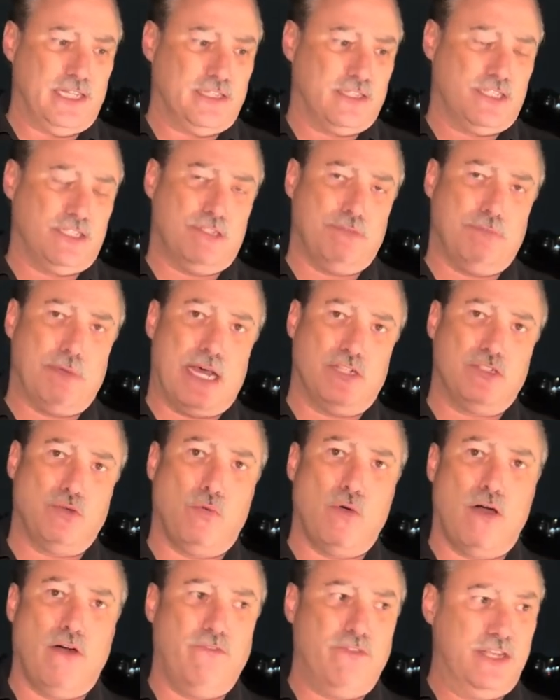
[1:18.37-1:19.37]
This is about
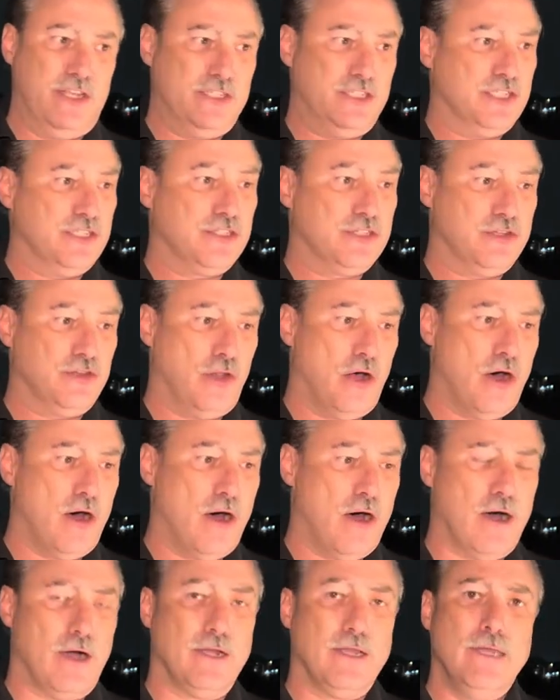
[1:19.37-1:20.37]
12 inches
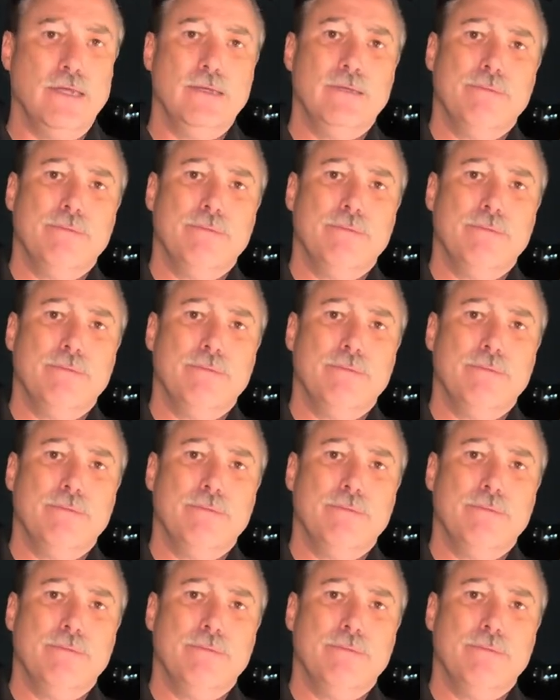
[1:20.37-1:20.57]
long.